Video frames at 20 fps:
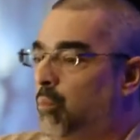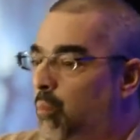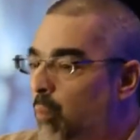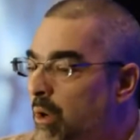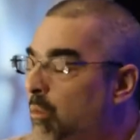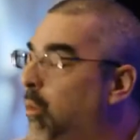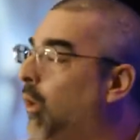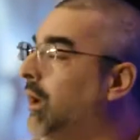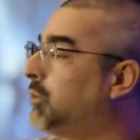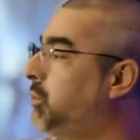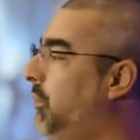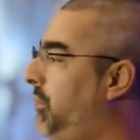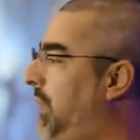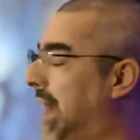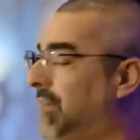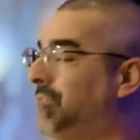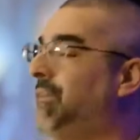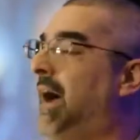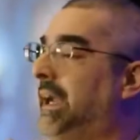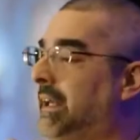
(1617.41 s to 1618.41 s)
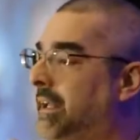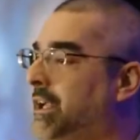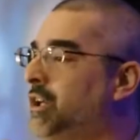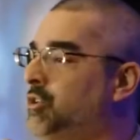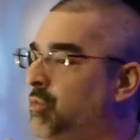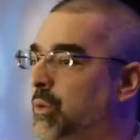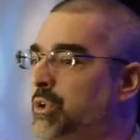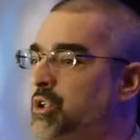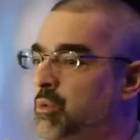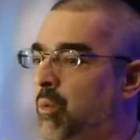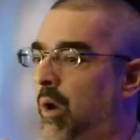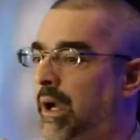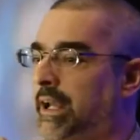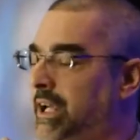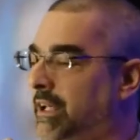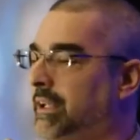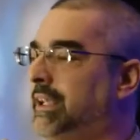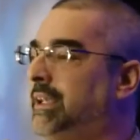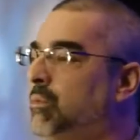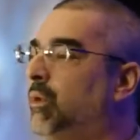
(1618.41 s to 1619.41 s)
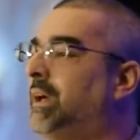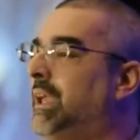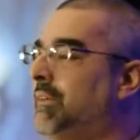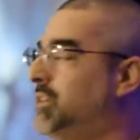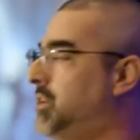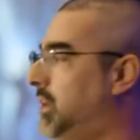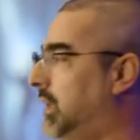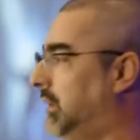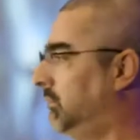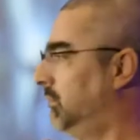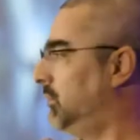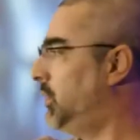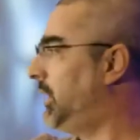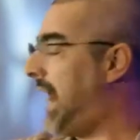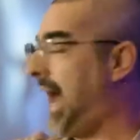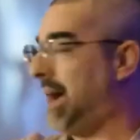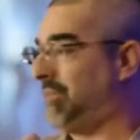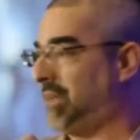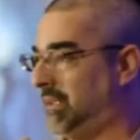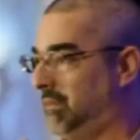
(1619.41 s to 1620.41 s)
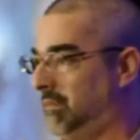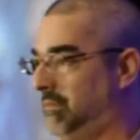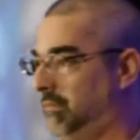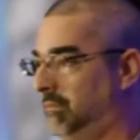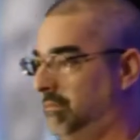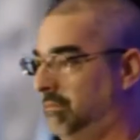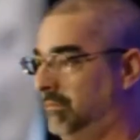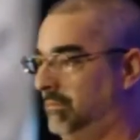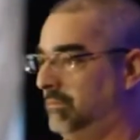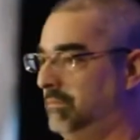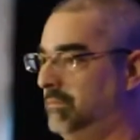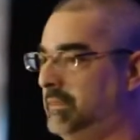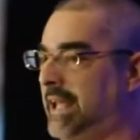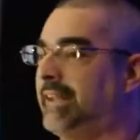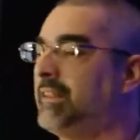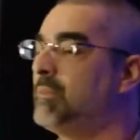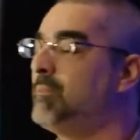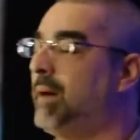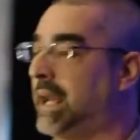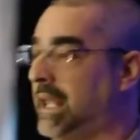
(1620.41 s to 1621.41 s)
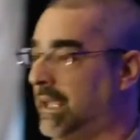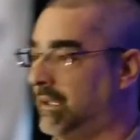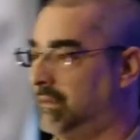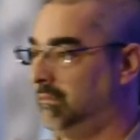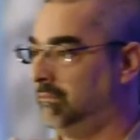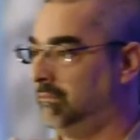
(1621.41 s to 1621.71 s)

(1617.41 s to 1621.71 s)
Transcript: we worked with that. Fine, here's what you want. Here, we'll give it to you. You can have it. Take the money.